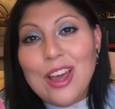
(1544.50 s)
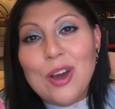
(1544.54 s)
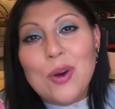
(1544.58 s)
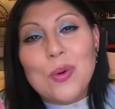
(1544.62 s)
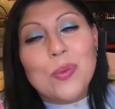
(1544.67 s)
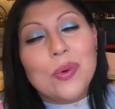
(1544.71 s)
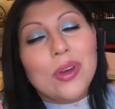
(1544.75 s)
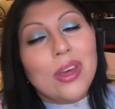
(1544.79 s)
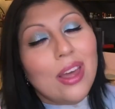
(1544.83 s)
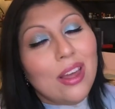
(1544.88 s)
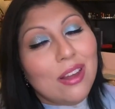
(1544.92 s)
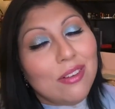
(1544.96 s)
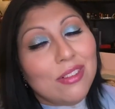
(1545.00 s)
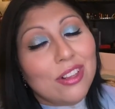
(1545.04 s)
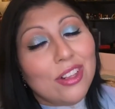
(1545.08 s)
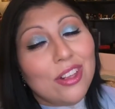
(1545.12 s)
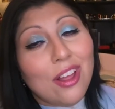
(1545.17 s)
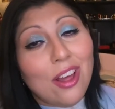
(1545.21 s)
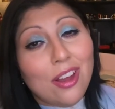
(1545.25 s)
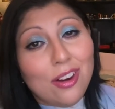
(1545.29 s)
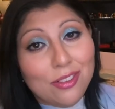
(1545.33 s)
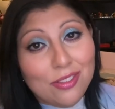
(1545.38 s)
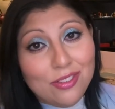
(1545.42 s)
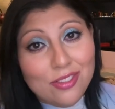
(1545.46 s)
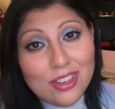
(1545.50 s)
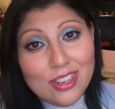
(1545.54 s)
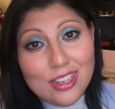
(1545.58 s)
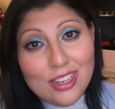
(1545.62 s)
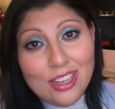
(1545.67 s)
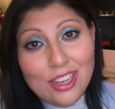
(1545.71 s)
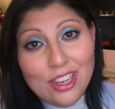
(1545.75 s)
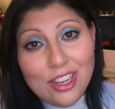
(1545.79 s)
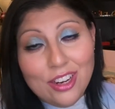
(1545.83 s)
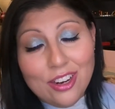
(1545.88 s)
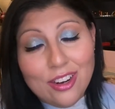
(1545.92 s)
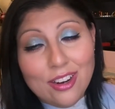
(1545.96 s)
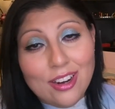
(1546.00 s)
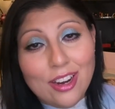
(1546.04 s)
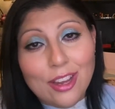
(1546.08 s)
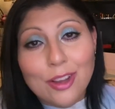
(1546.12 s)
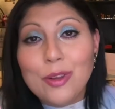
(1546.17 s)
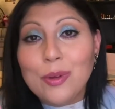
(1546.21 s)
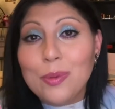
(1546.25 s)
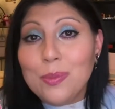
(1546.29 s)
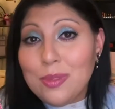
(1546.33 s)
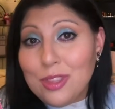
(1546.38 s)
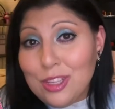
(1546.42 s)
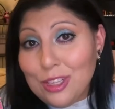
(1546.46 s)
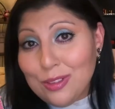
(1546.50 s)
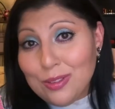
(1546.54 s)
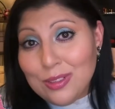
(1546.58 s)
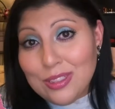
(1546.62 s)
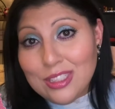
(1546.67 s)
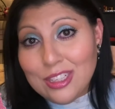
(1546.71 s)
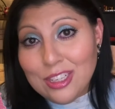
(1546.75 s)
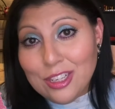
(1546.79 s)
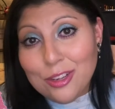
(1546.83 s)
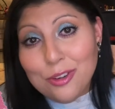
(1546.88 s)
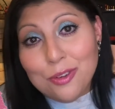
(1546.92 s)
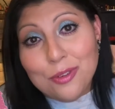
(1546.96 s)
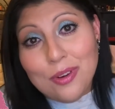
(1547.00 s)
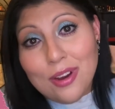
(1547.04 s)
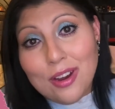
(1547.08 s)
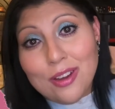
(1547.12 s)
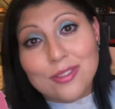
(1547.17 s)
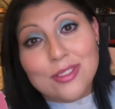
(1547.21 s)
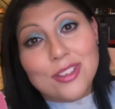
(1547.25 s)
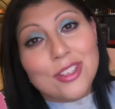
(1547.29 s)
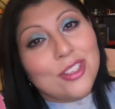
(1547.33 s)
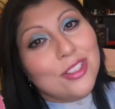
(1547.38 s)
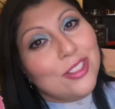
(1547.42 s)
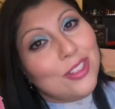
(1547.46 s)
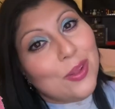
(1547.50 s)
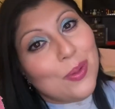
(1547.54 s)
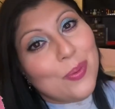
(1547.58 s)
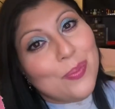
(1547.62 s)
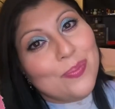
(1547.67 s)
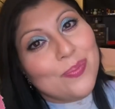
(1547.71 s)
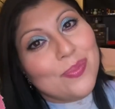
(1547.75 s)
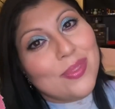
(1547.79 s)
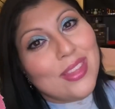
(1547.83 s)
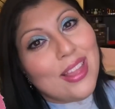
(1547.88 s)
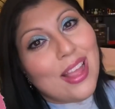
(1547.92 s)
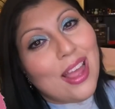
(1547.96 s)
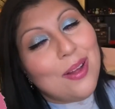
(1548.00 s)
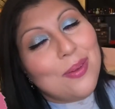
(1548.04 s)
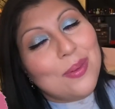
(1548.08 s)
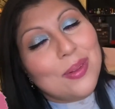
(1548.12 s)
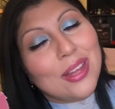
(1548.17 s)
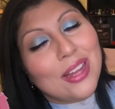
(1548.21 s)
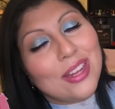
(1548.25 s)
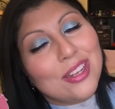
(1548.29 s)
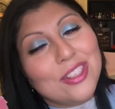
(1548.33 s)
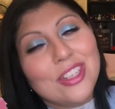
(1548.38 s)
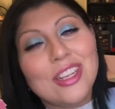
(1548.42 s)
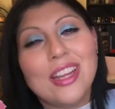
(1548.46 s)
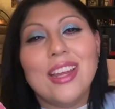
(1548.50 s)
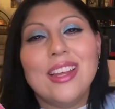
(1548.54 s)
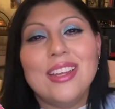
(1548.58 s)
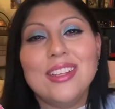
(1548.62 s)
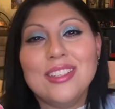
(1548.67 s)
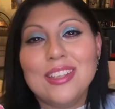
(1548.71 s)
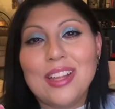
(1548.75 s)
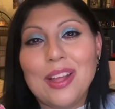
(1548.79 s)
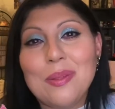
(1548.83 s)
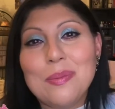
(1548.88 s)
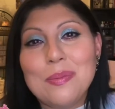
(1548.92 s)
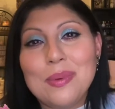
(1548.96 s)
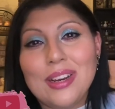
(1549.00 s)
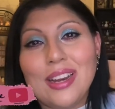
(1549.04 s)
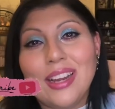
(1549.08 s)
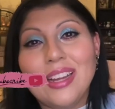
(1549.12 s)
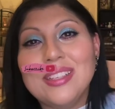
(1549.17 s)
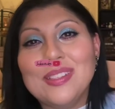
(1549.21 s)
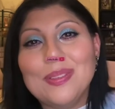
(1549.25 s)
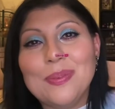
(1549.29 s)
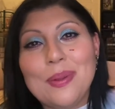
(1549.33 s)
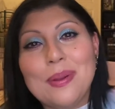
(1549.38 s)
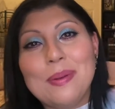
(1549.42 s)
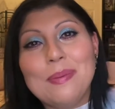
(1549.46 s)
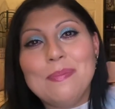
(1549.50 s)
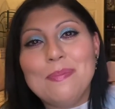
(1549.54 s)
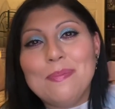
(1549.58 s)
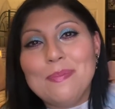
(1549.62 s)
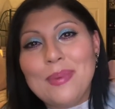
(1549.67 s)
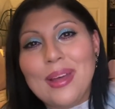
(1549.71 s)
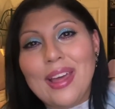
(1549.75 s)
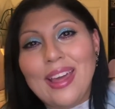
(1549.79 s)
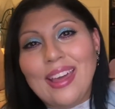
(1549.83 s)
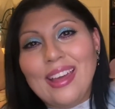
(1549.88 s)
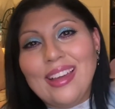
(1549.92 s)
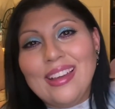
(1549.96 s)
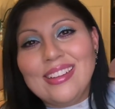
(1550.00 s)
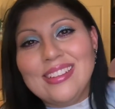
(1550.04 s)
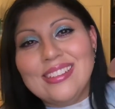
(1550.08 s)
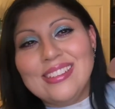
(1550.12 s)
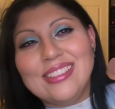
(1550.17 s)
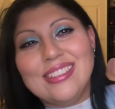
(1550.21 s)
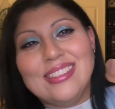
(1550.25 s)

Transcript: we have a lot of fun here and I hope that you stick around. So I will catch you guys on my next one. Bye!